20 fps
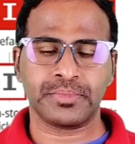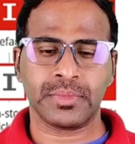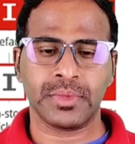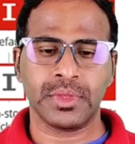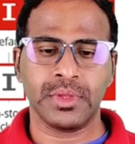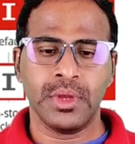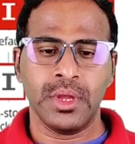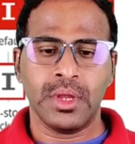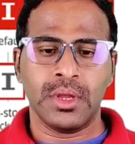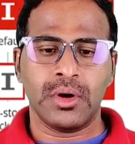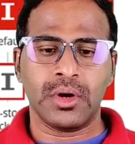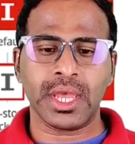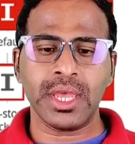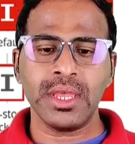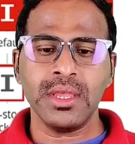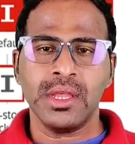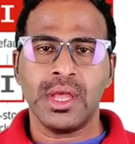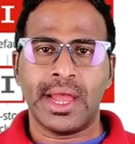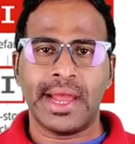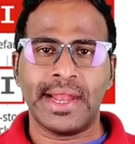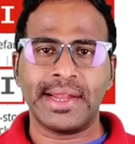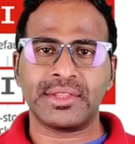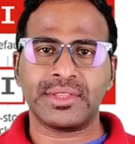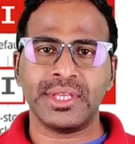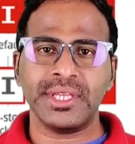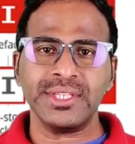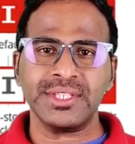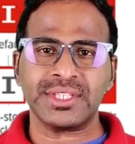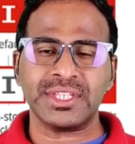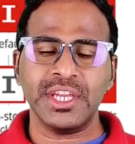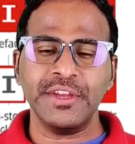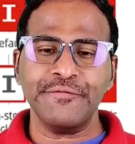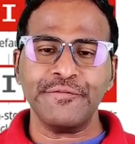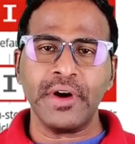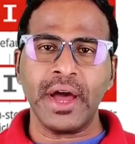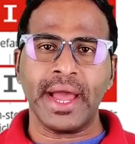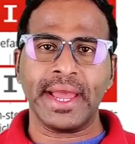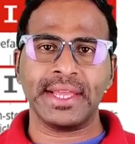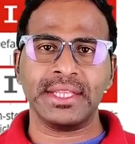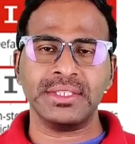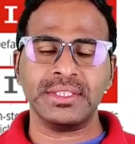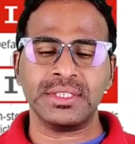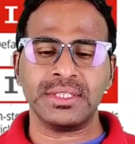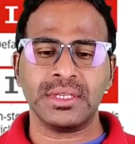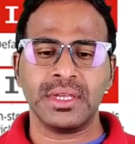Okay, and this defines